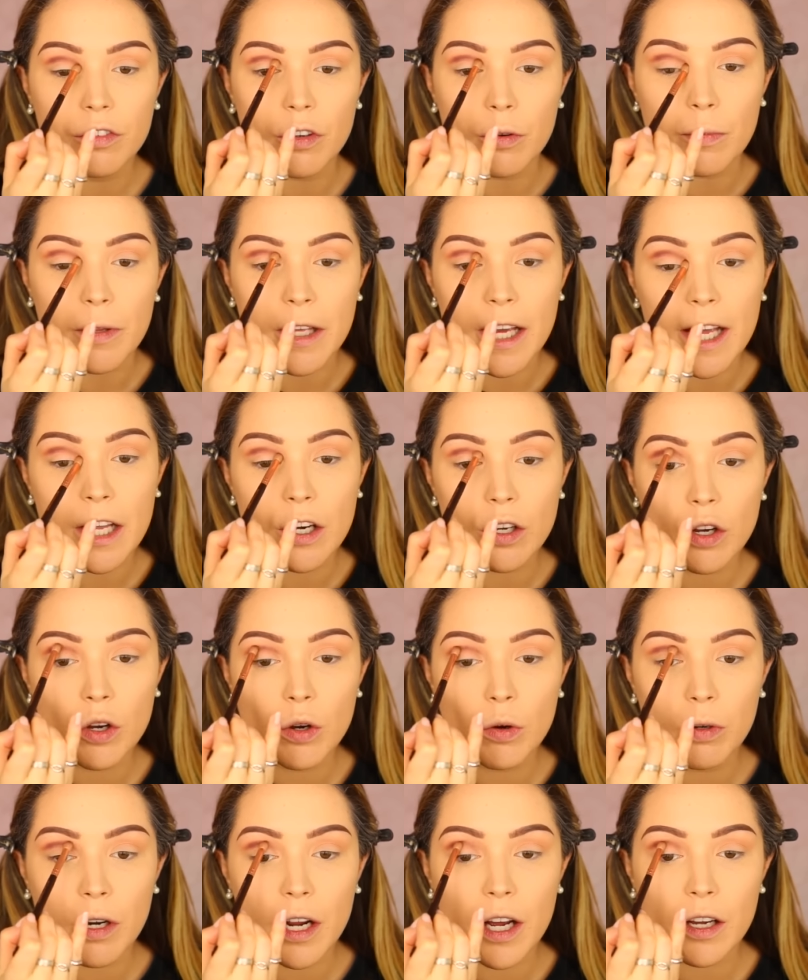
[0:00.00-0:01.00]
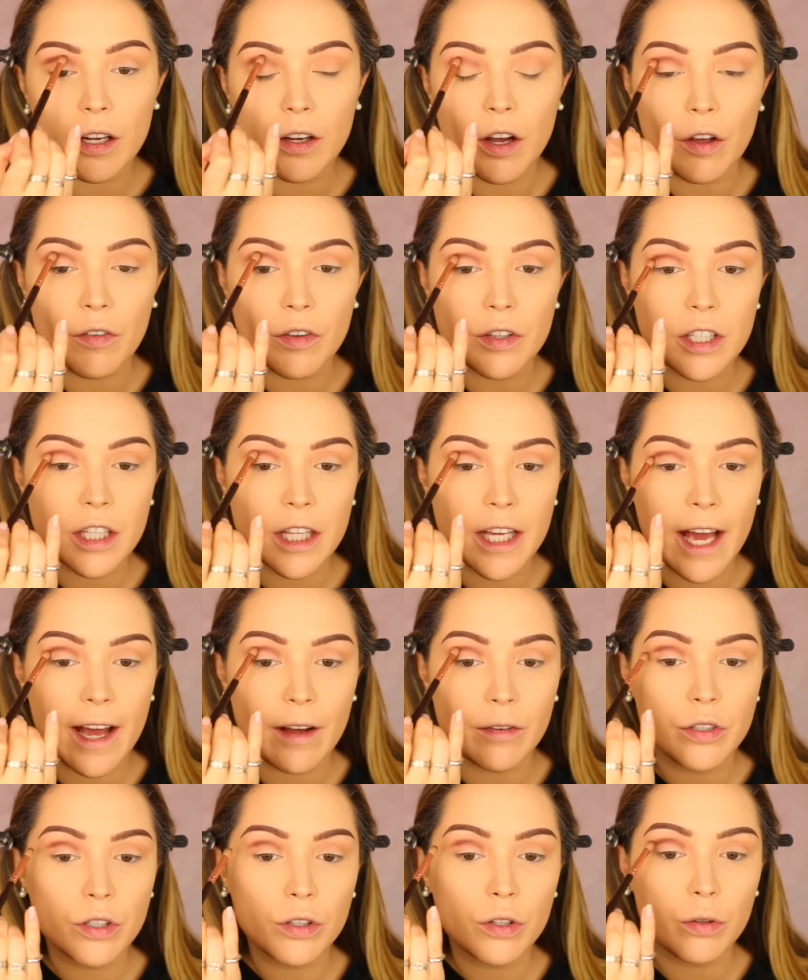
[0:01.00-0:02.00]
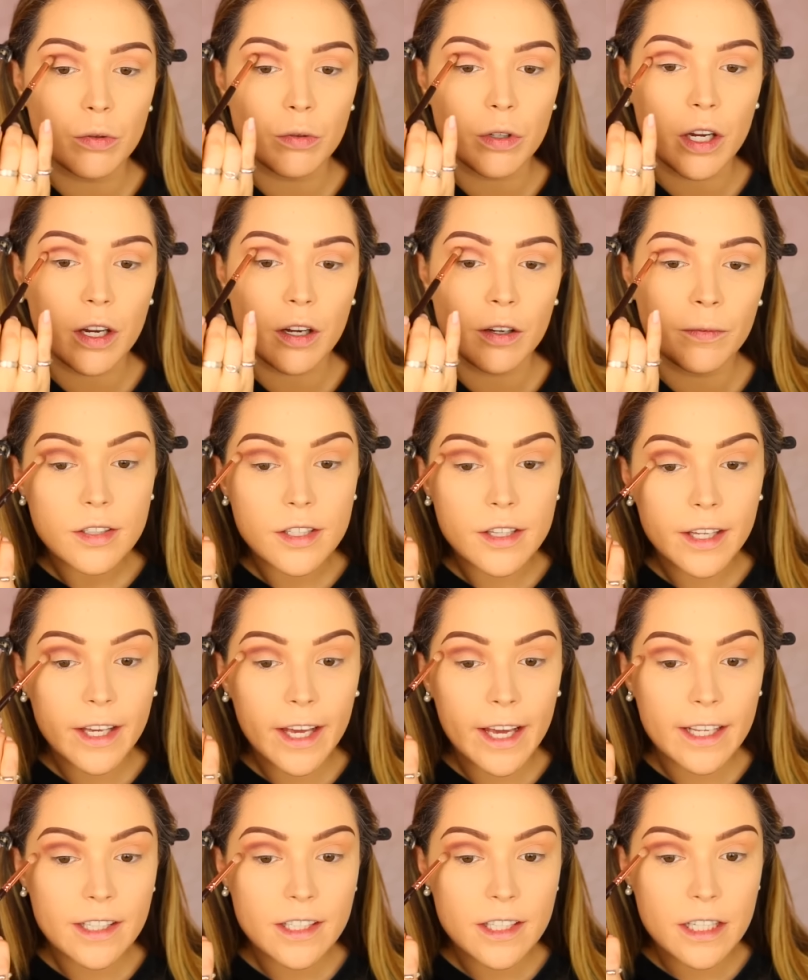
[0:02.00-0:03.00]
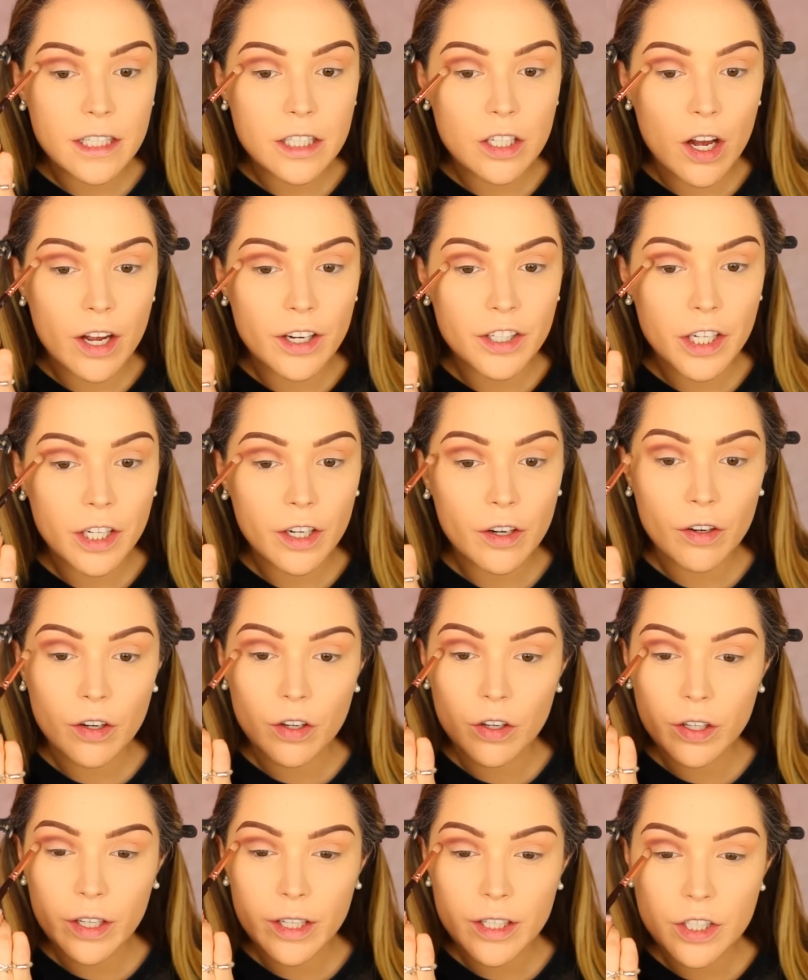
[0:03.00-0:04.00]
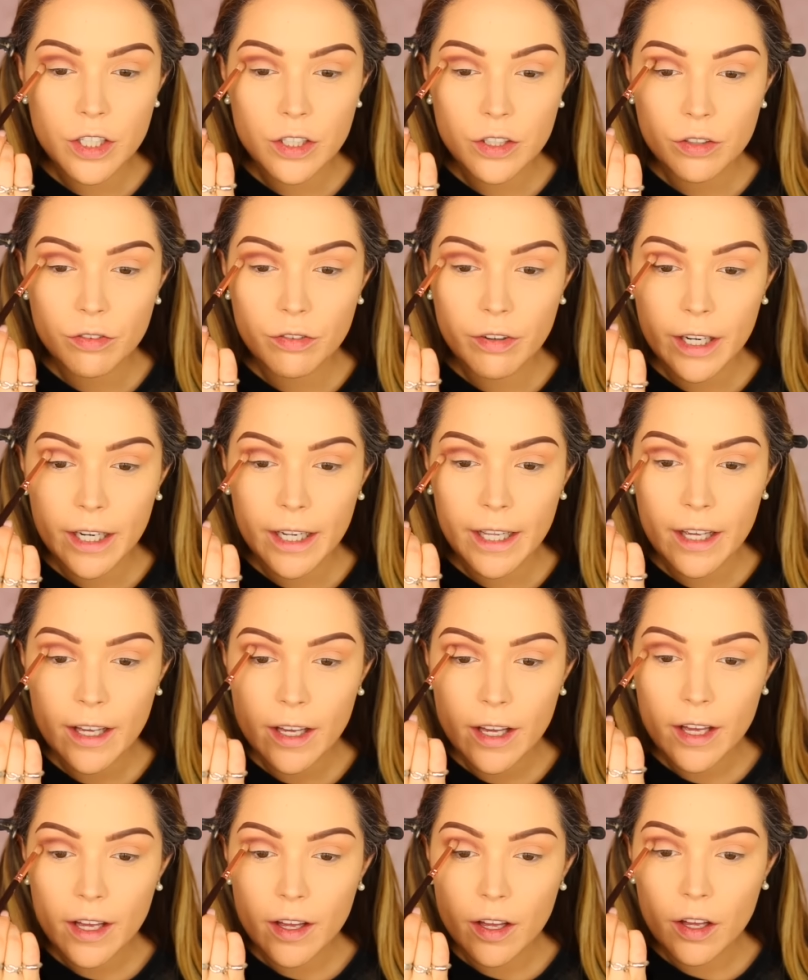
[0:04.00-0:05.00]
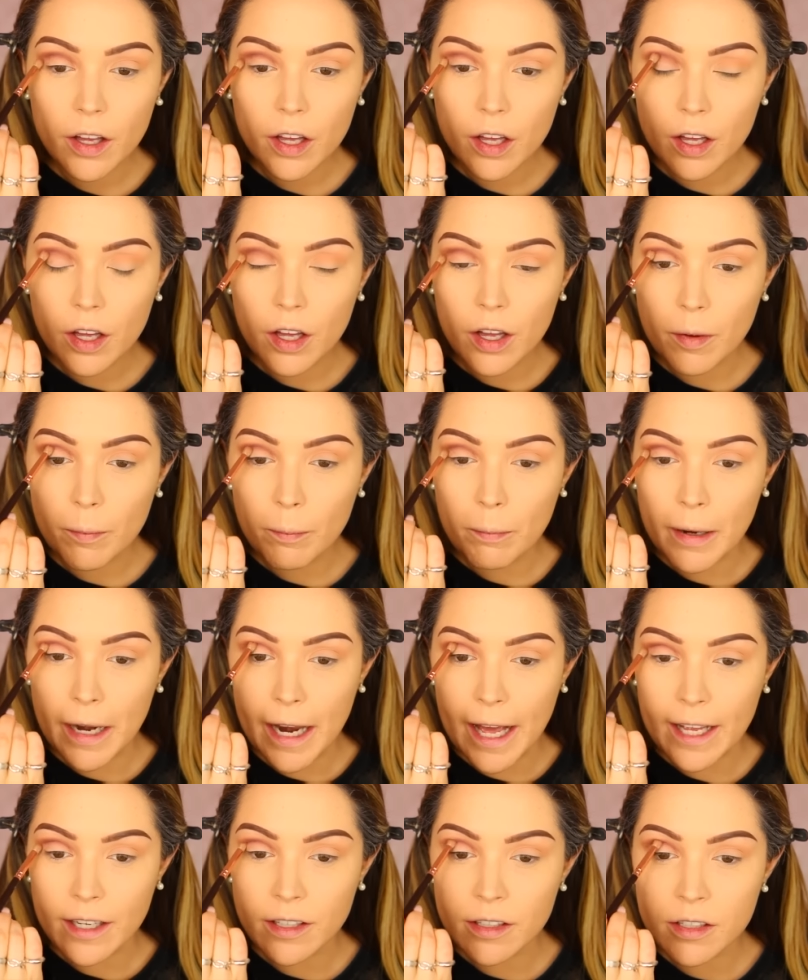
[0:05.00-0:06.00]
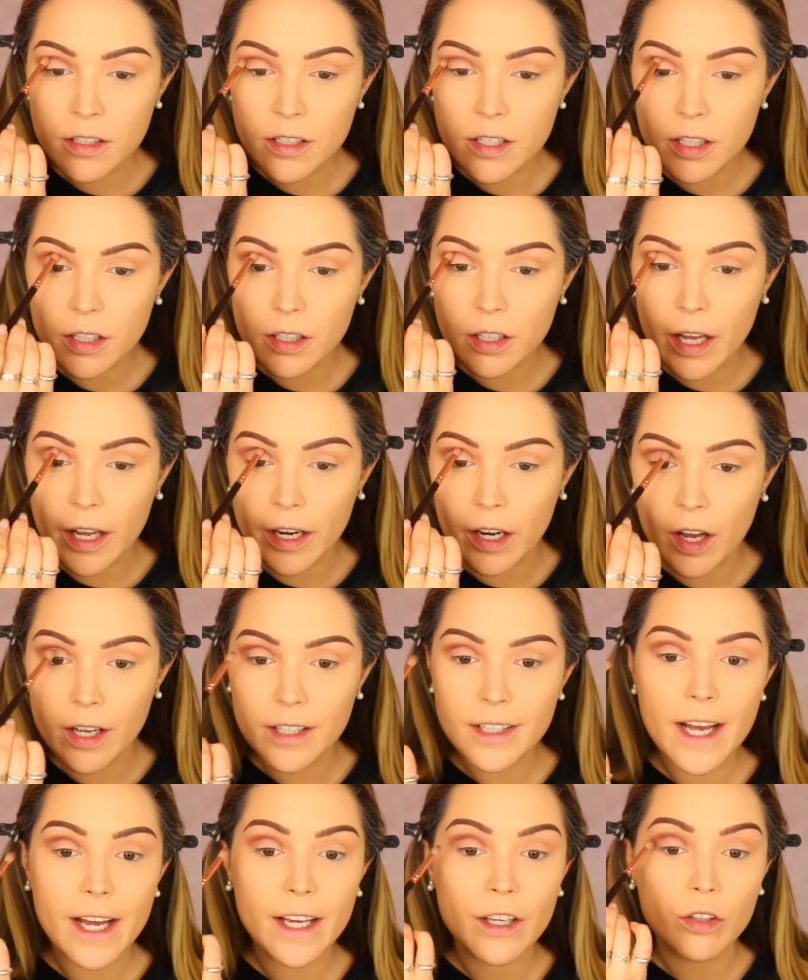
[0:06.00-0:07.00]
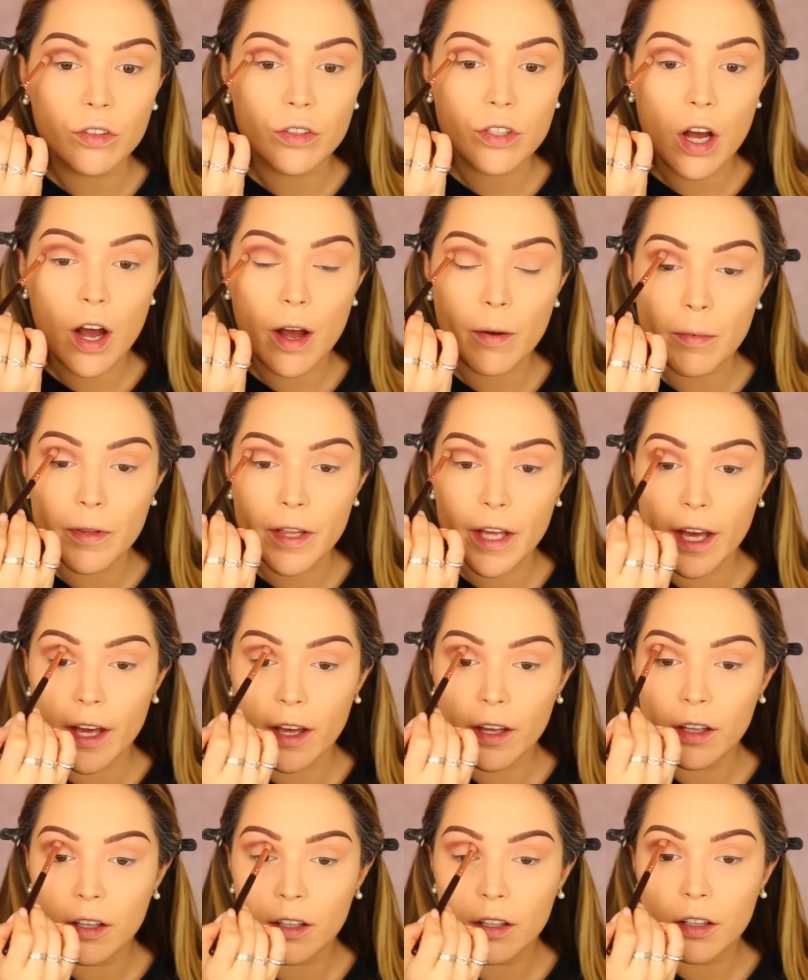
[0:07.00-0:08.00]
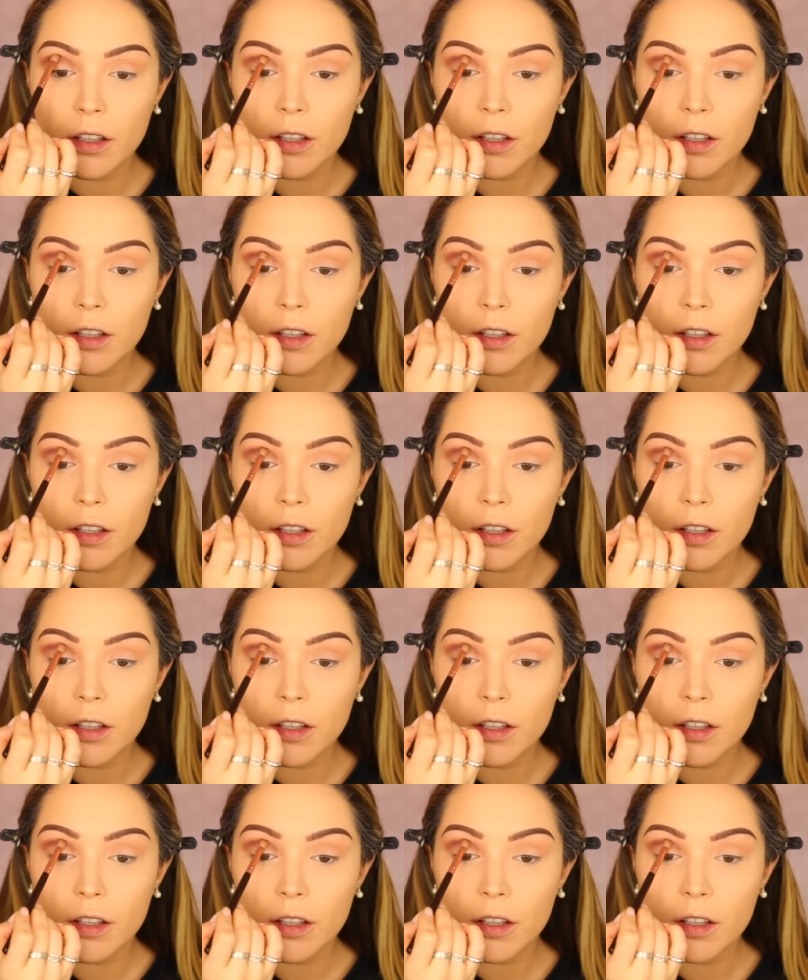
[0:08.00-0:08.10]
from the inner corner over to the outer corner. So the key to this eyeshadow look is just to really blend and like take your time with it